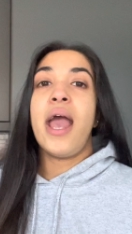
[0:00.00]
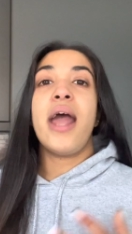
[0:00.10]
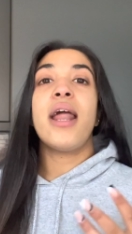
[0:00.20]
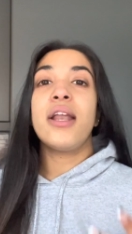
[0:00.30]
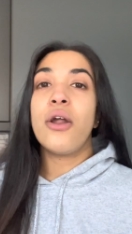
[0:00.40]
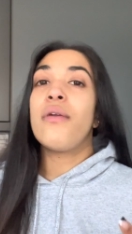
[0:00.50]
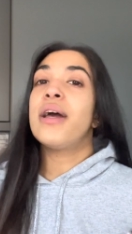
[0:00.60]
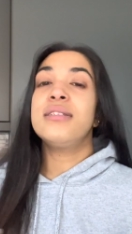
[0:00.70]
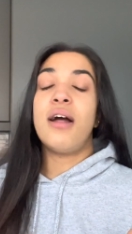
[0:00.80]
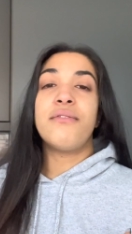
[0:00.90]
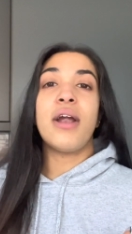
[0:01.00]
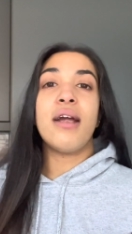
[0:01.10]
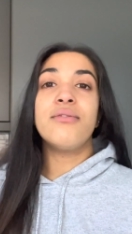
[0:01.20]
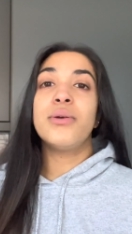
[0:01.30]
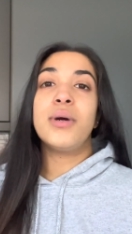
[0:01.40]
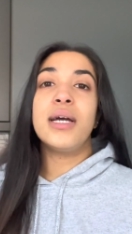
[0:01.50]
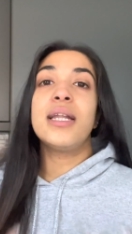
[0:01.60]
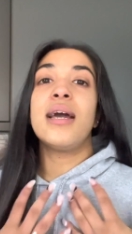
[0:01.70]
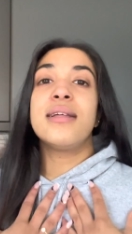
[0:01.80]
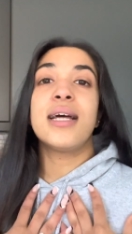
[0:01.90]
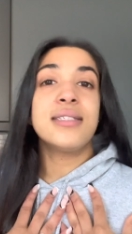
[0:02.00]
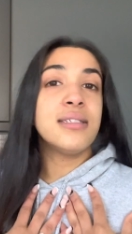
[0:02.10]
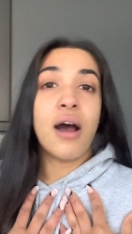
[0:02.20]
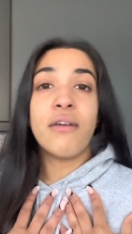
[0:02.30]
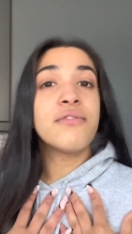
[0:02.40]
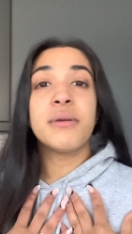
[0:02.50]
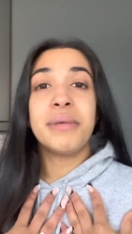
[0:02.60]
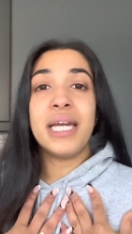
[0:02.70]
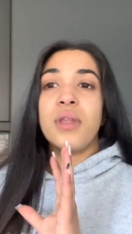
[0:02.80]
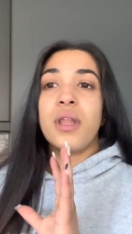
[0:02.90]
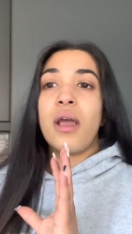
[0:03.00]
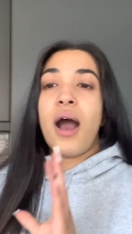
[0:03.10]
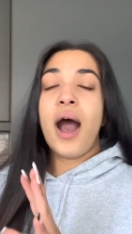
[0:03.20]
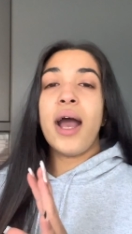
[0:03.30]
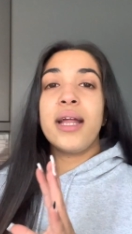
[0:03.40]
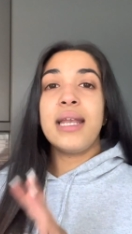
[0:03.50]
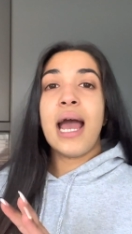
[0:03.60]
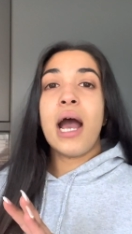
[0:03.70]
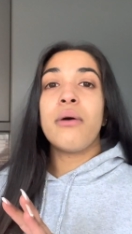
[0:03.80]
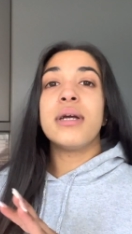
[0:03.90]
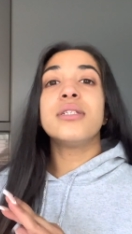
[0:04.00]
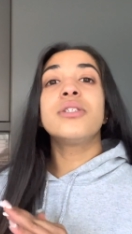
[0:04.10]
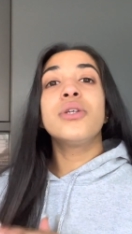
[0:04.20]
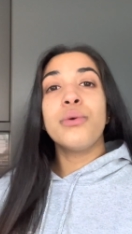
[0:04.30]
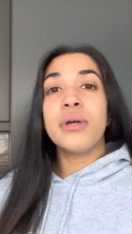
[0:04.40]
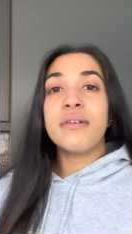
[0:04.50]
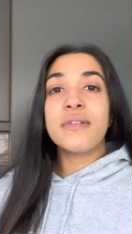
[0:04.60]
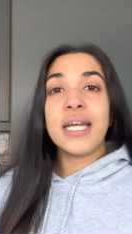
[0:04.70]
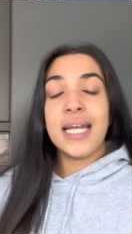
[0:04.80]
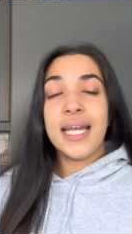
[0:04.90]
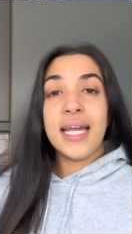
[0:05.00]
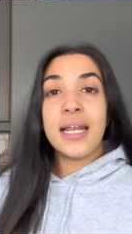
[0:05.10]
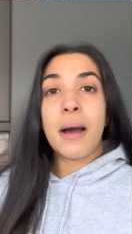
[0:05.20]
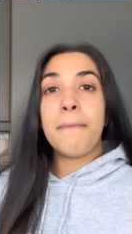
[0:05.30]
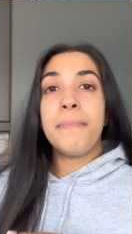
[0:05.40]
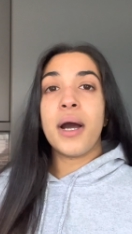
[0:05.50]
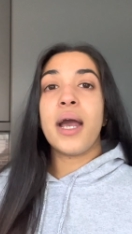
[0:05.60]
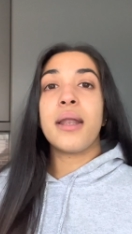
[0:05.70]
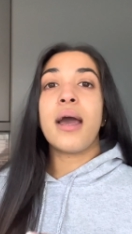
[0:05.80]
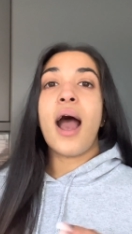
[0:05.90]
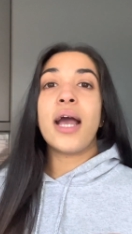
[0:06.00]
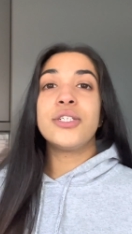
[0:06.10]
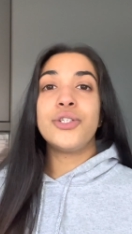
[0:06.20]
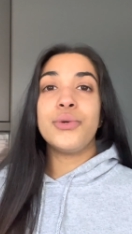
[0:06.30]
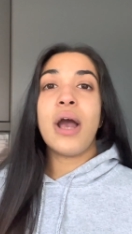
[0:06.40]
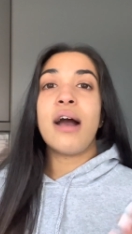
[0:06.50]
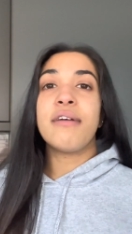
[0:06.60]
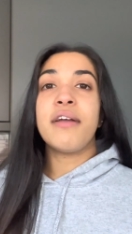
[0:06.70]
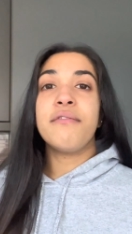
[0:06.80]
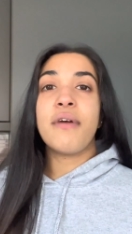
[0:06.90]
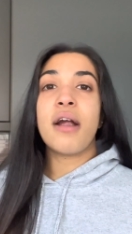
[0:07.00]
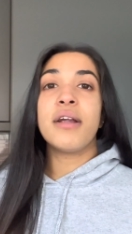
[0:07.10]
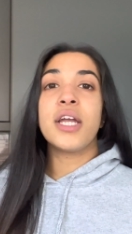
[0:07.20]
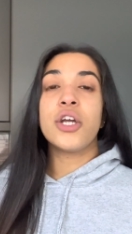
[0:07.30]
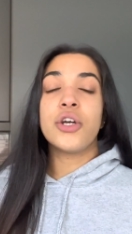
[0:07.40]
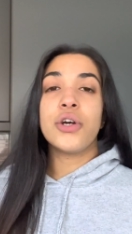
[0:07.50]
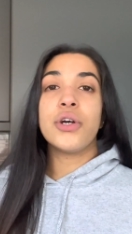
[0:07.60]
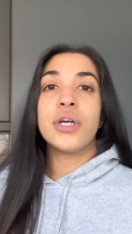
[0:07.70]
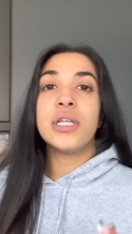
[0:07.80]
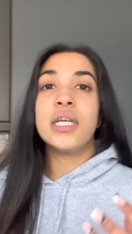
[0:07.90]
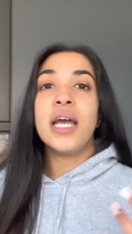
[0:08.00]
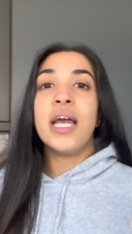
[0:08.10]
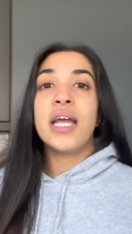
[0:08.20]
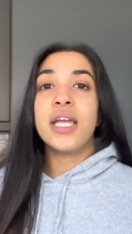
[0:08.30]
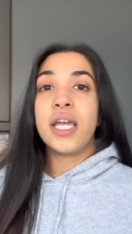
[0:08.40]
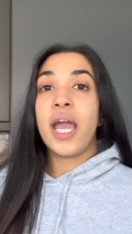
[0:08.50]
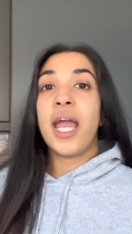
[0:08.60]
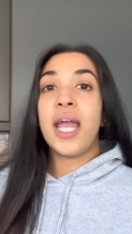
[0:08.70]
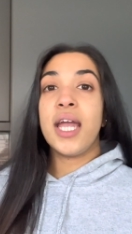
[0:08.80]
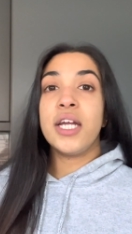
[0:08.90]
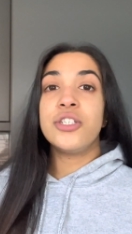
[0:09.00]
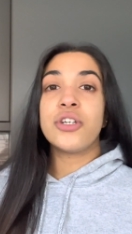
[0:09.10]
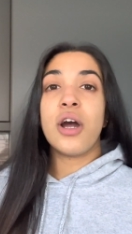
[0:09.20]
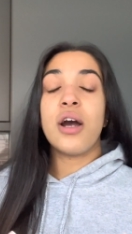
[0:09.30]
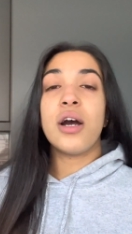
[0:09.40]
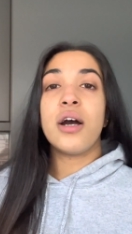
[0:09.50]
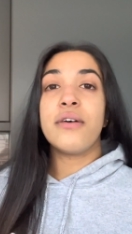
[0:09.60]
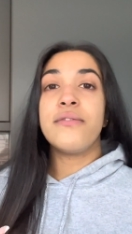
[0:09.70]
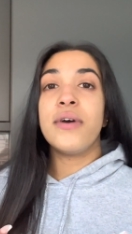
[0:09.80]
And I know that's not for everyone. That's not for me. I now intuitively eat, but I do have a very good gauge of